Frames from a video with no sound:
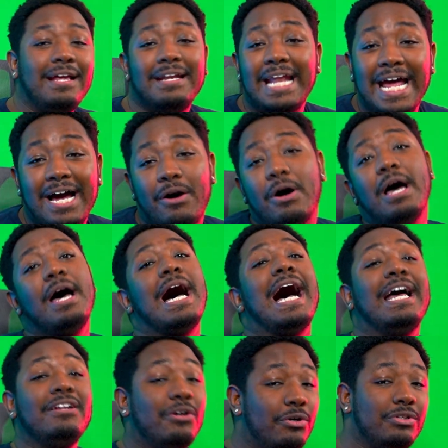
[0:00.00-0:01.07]
Now, I
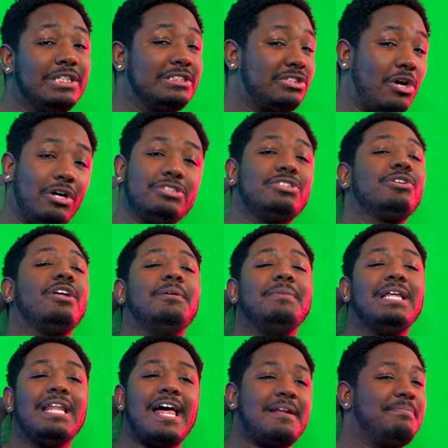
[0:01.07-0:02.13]
know there's also going to be a
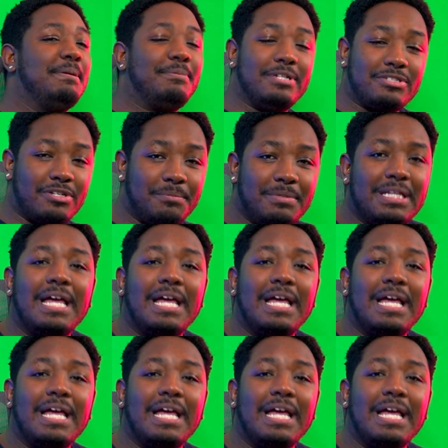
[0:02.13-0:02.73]
lot of people that's going to be